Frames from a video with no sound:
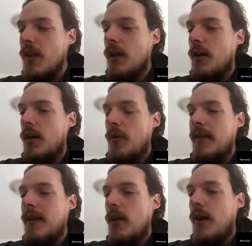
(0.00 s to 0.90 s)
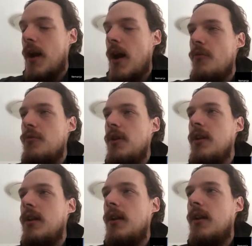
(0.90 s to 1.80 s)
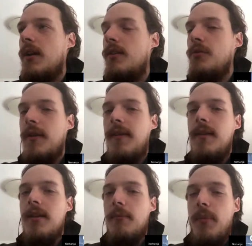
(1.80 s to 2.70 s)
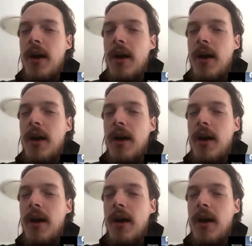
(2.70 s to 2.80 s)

right now, I really do not see them